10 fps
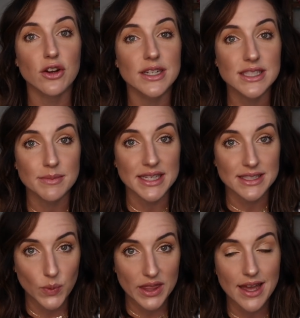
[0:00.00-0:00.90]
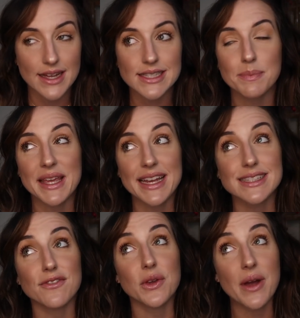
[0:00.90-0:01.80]
Christmas with us
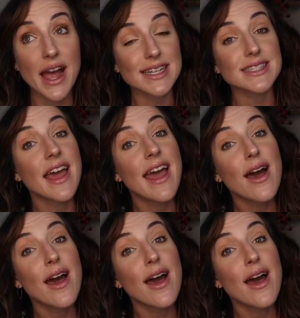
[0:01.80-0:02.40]
because if you guys